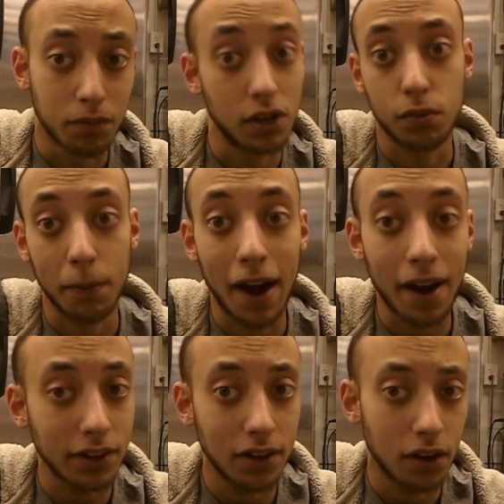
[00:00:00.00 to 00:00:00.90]

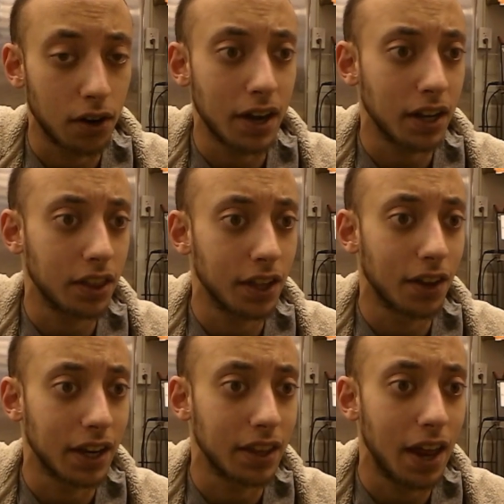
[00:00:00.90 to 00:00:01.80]
dyspraxia or anything
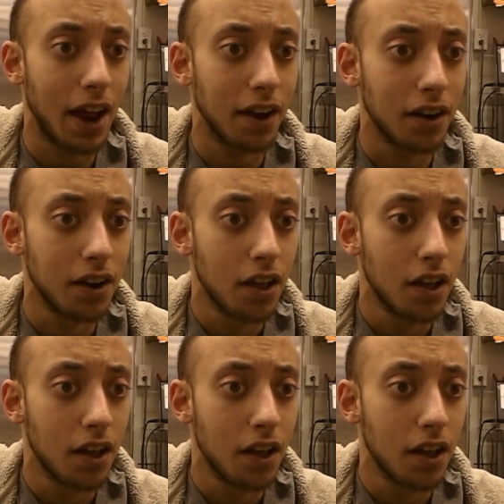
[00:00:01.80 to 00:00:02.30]
like that